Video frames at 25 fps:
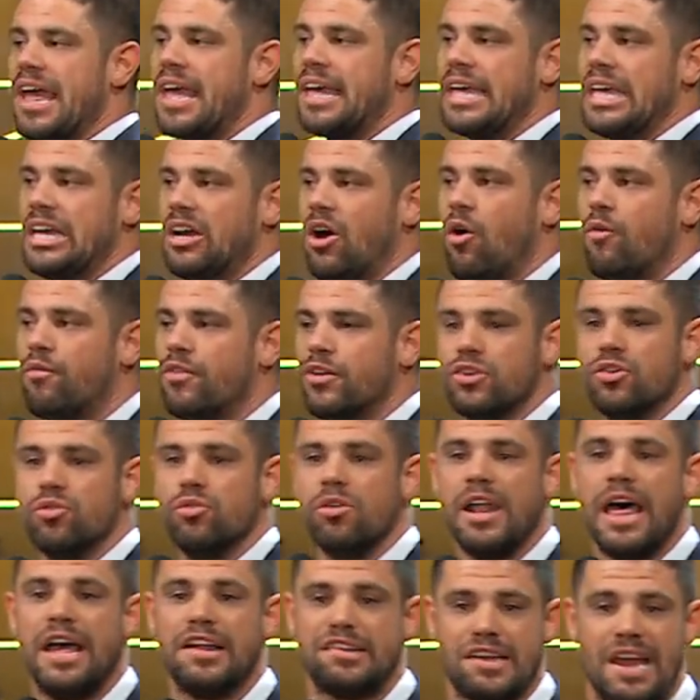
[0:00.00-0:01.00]
hanging over
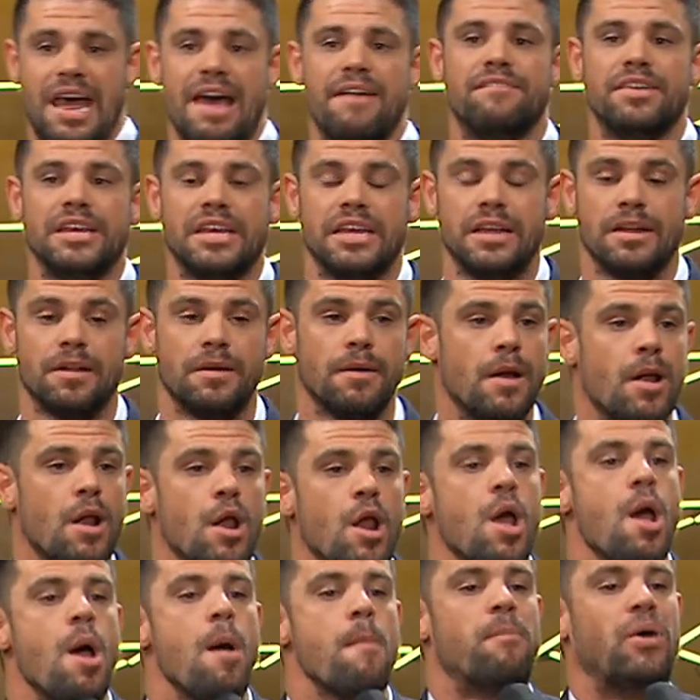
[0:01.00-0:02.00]
you less heavy.
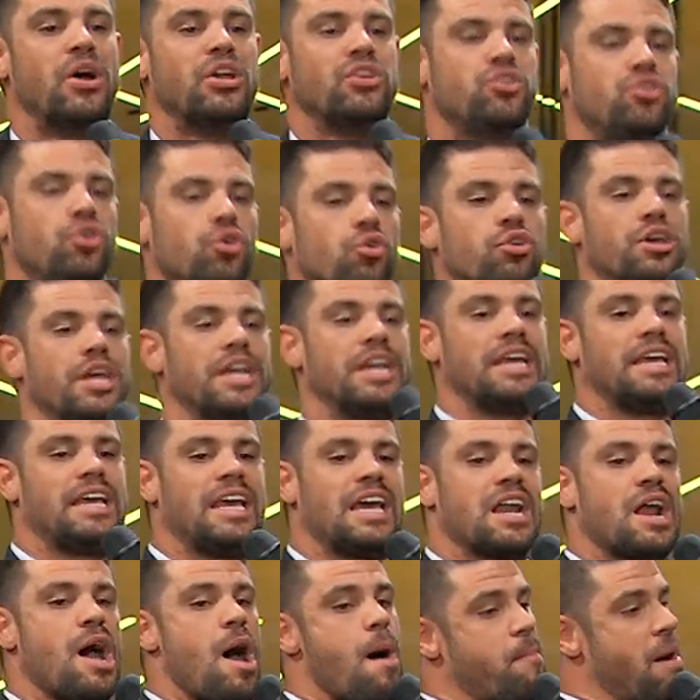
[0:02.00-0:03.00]
But you can
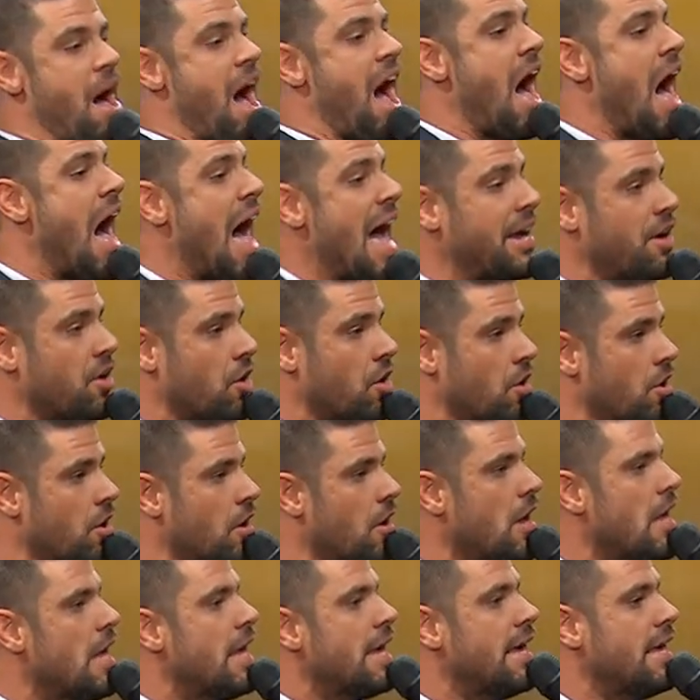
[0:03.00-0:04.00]
get up
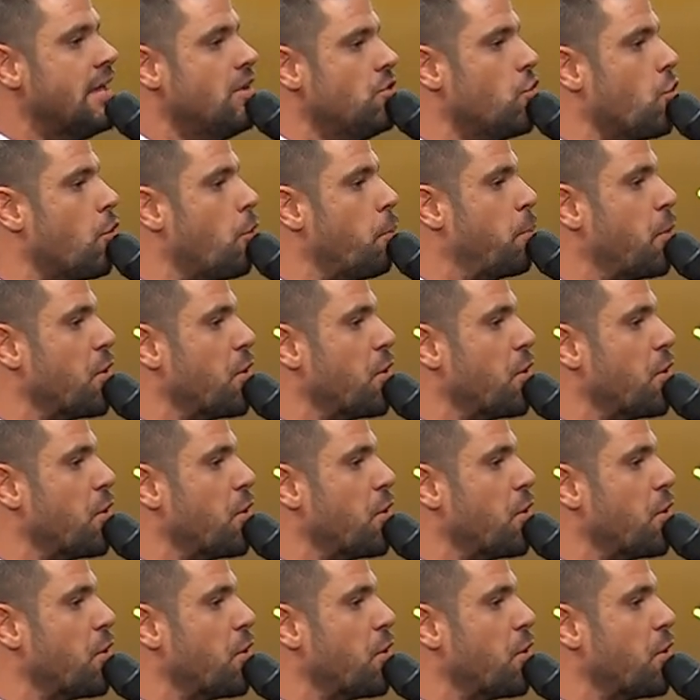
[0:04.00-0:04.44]
higher in your